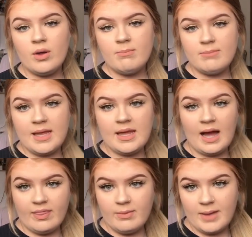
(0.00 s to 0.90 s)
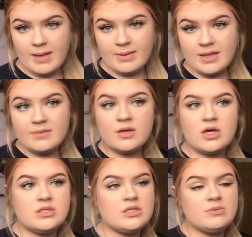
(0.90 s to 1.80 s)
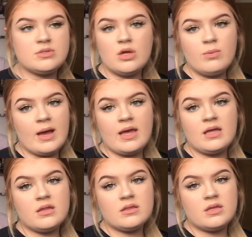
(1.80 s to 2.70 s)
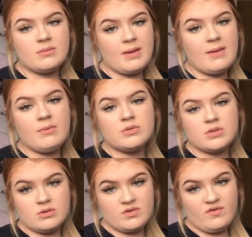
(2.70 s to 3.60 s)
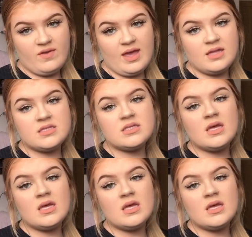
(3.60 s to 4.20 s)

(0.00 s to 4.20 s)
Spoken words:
me and the baby, because there was no way that the baby was going to fit